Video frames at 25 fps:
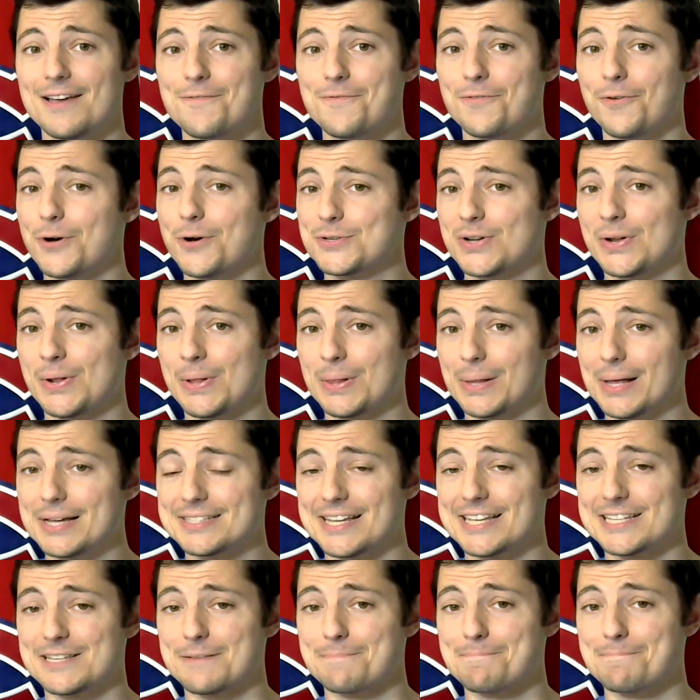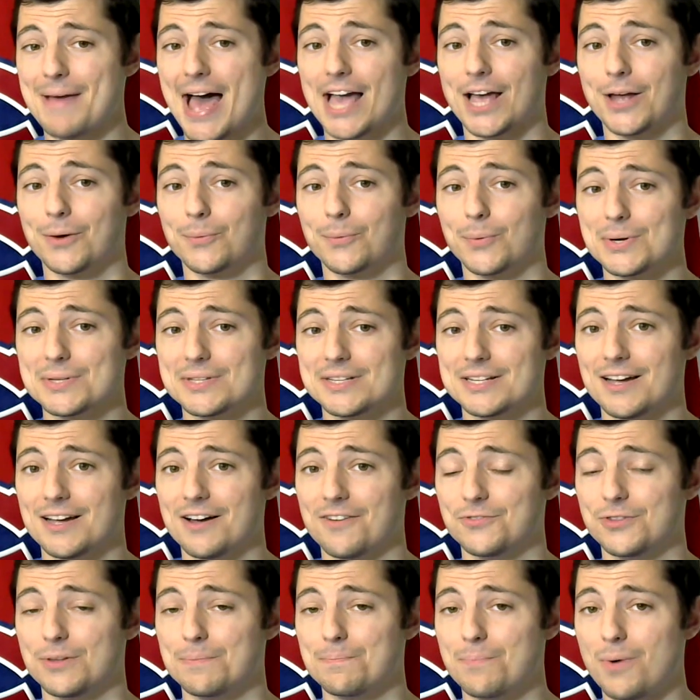First on the list is Matt Grizzlick
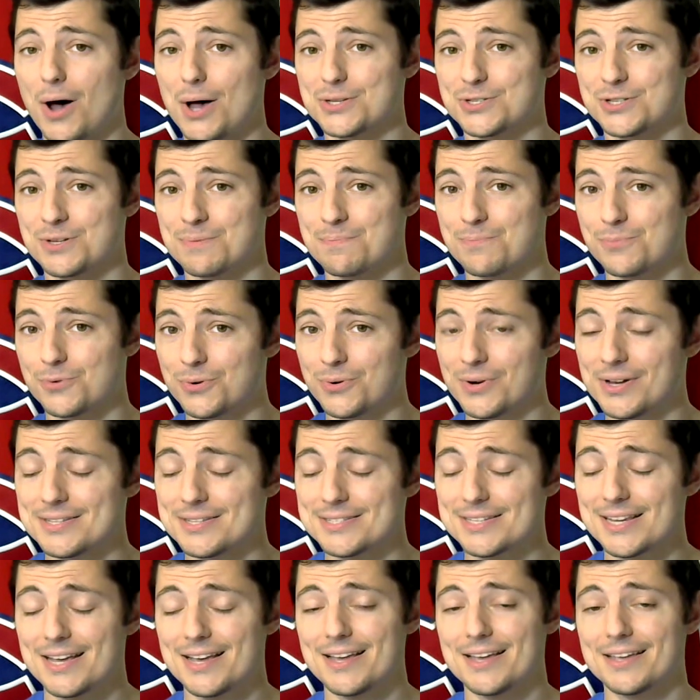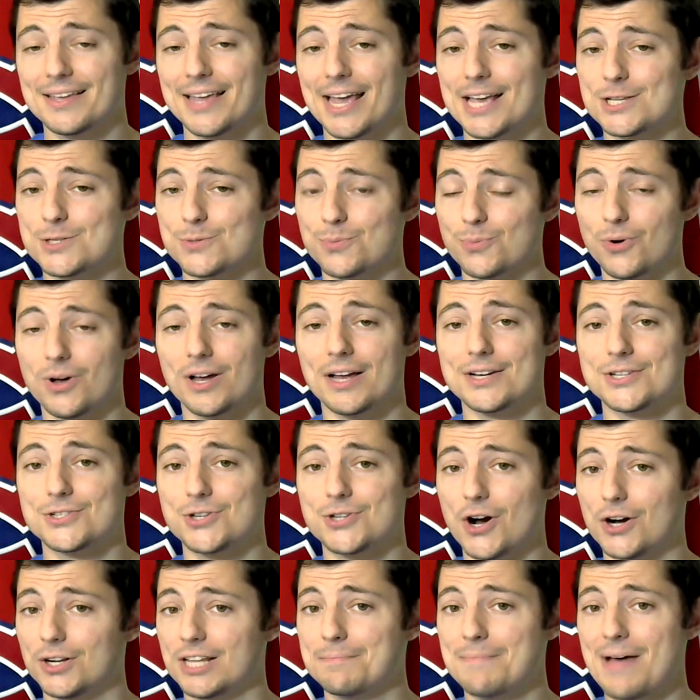of the Boston Bruins. Guess what?
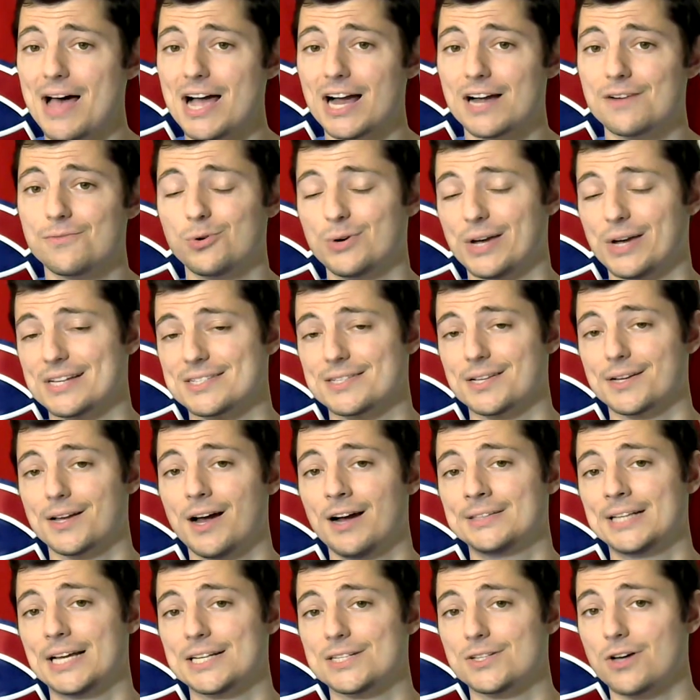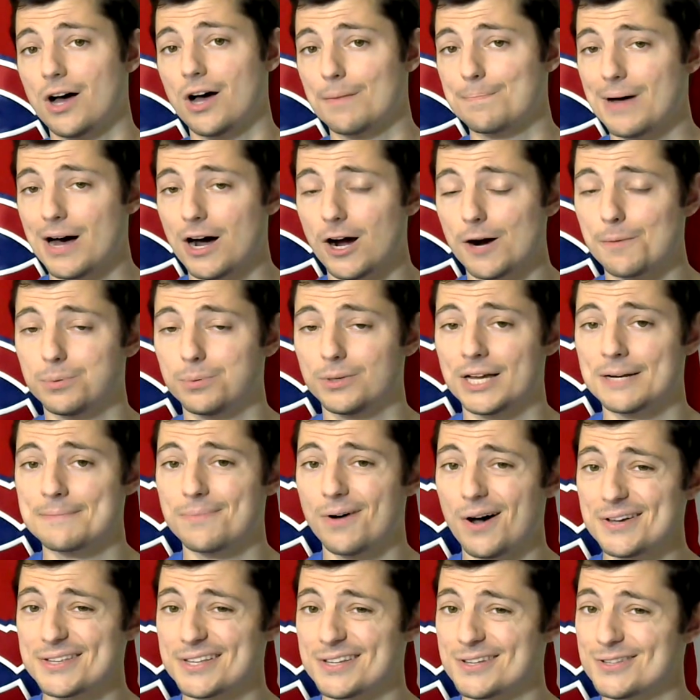Charlie McAvoy is the guy on that top power play
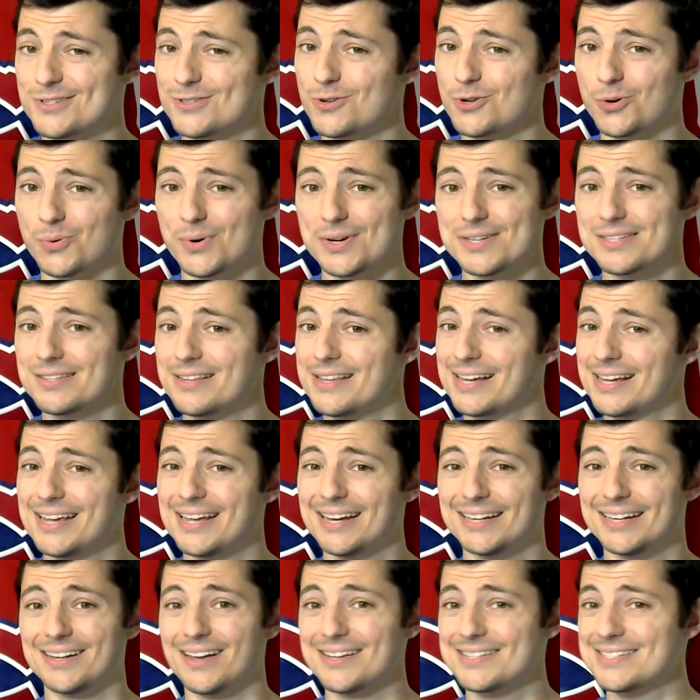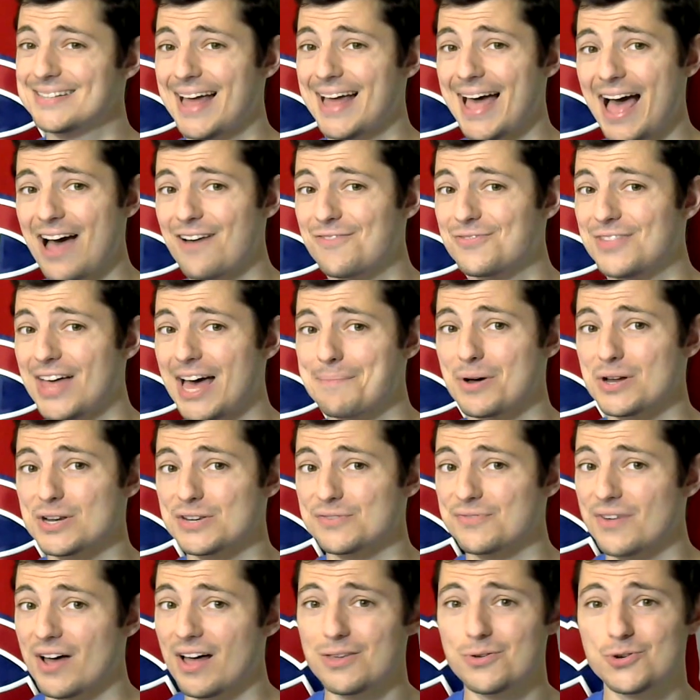in Boston, so Grizzlick doesn't have that
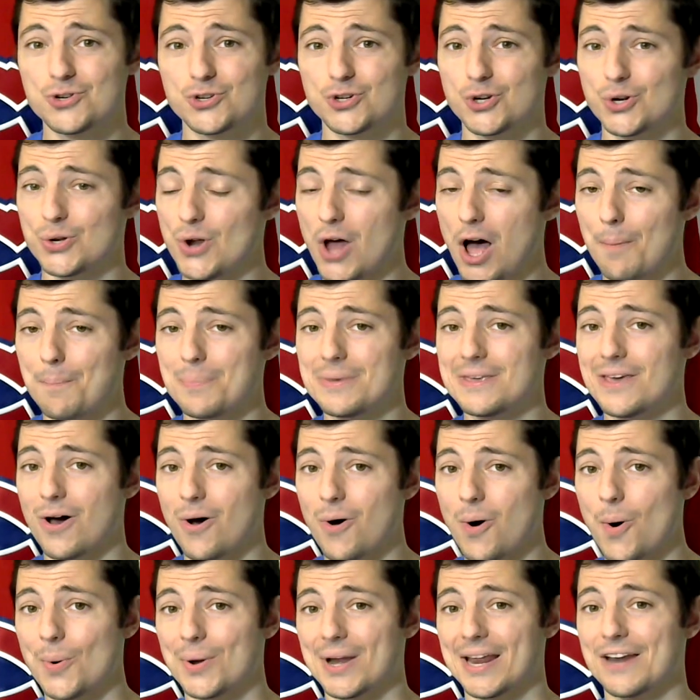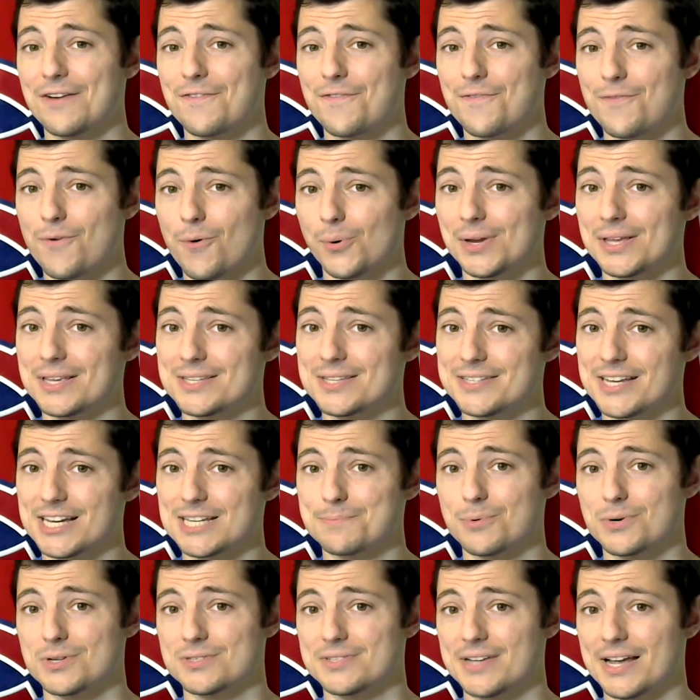much value, should not be owned in
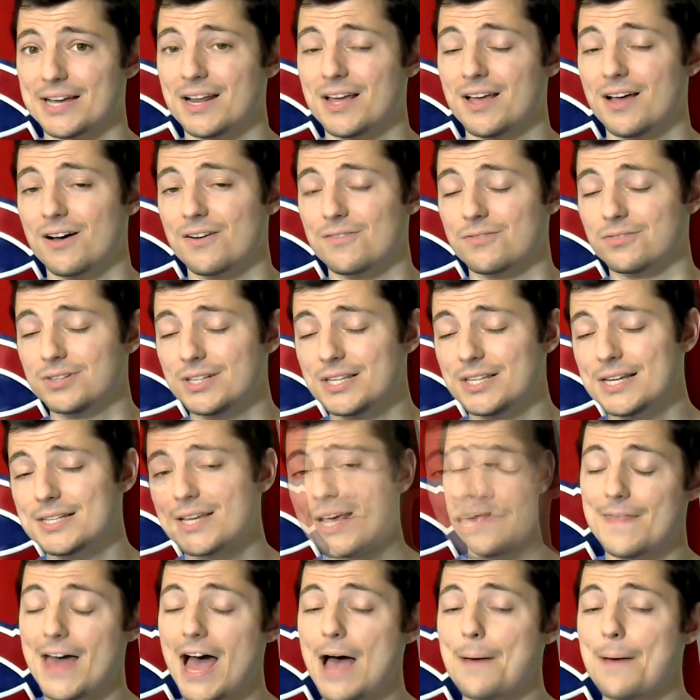46% of leagues.